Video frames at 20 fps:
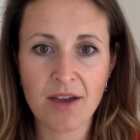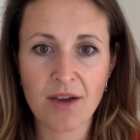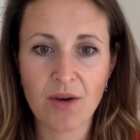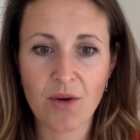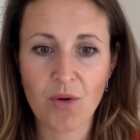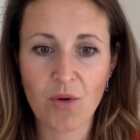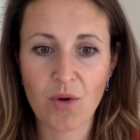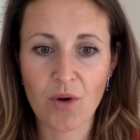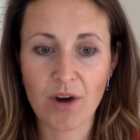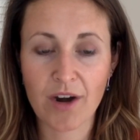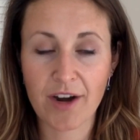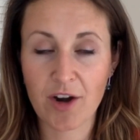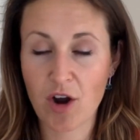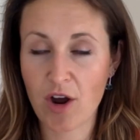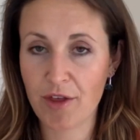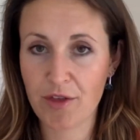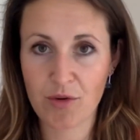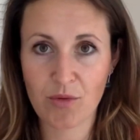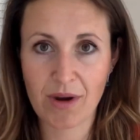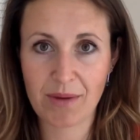or an
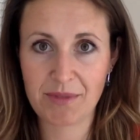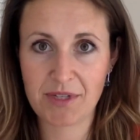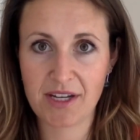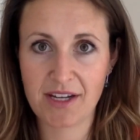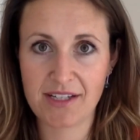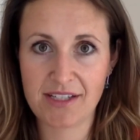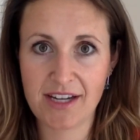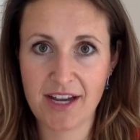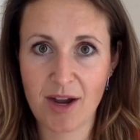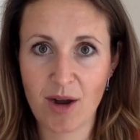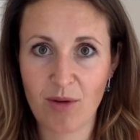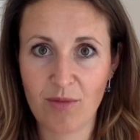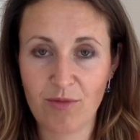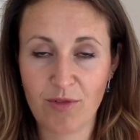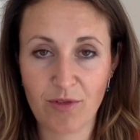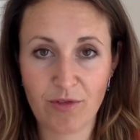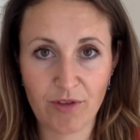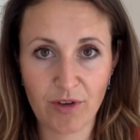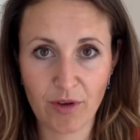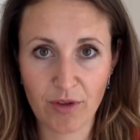author website to help
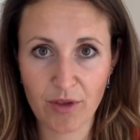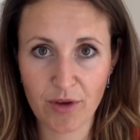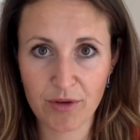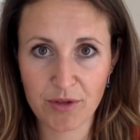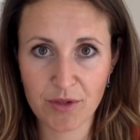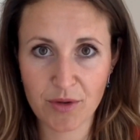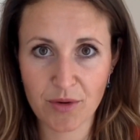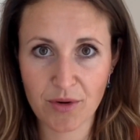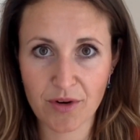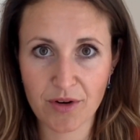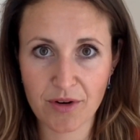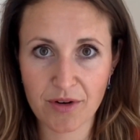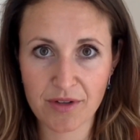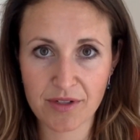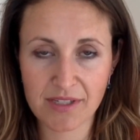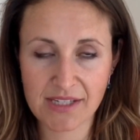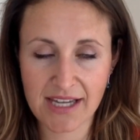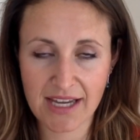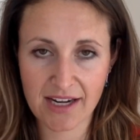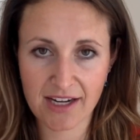fulfill those
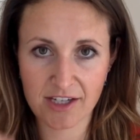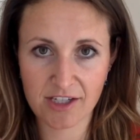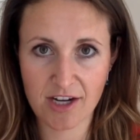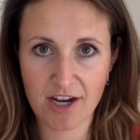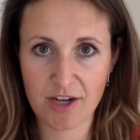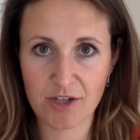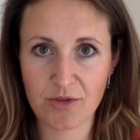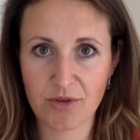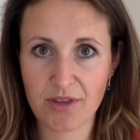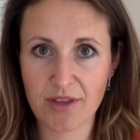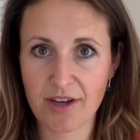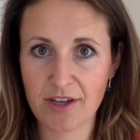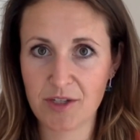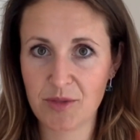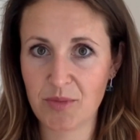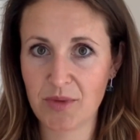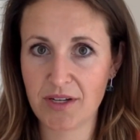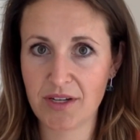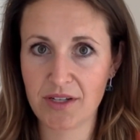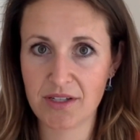orders, get in touch with us,
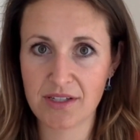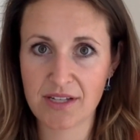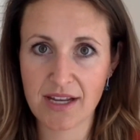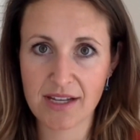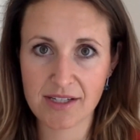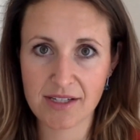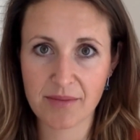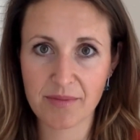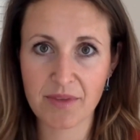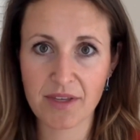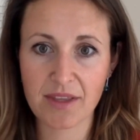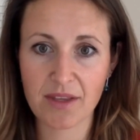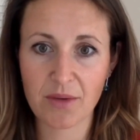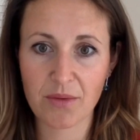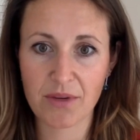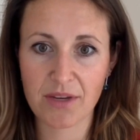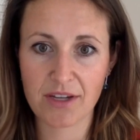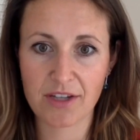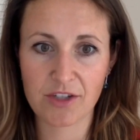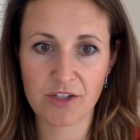because that's something that
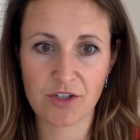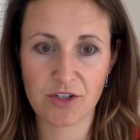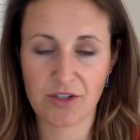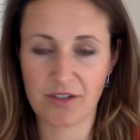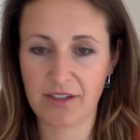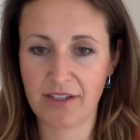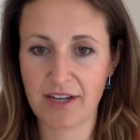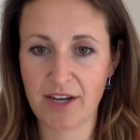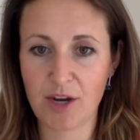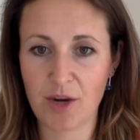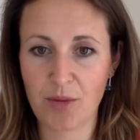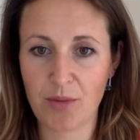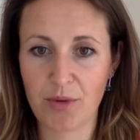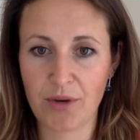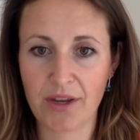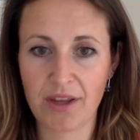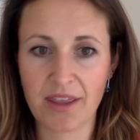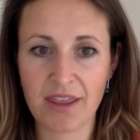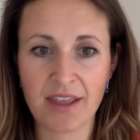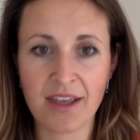we can certainly help
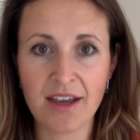with.